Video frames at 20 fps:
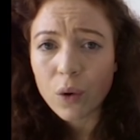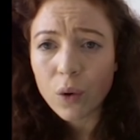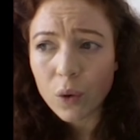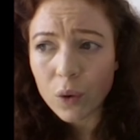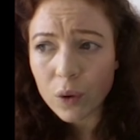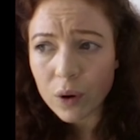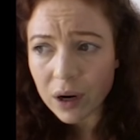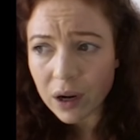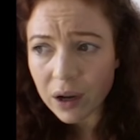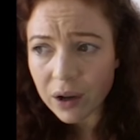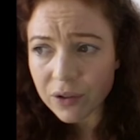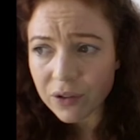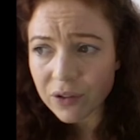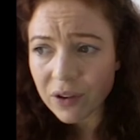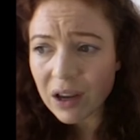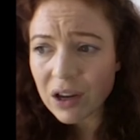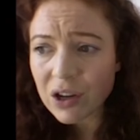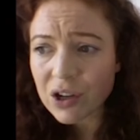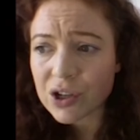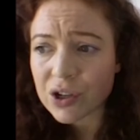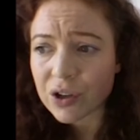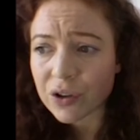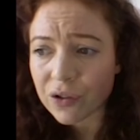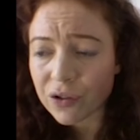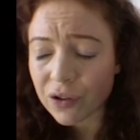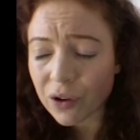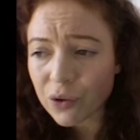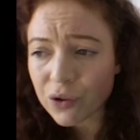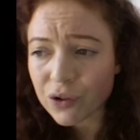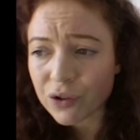
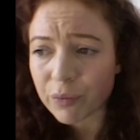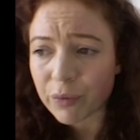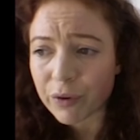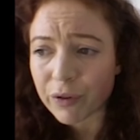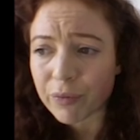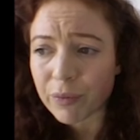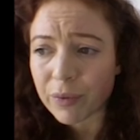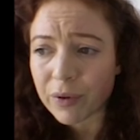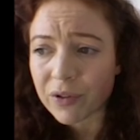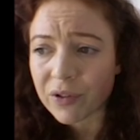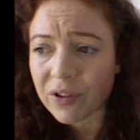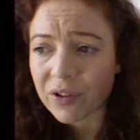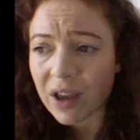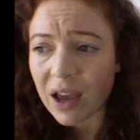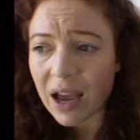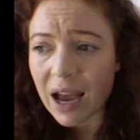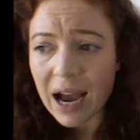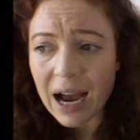organisations, social movements,